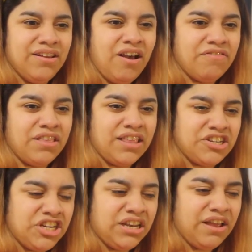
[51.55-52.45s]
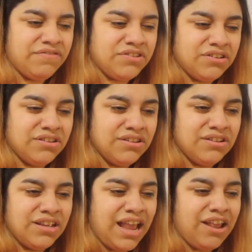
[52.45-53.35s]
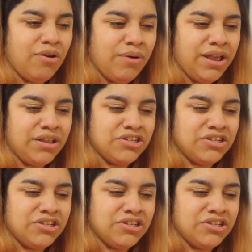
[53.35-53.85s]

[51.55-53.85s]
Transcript: after that she left AOA.